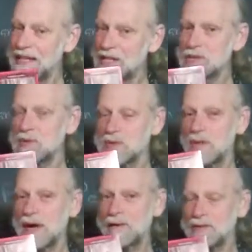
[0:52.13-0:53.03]
This was the
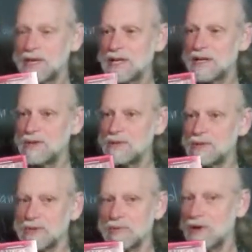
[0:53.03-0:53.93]
one I was going to
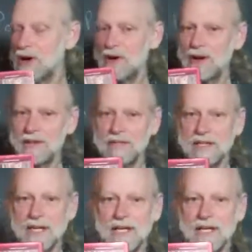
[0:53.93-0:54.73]
use, not all of it.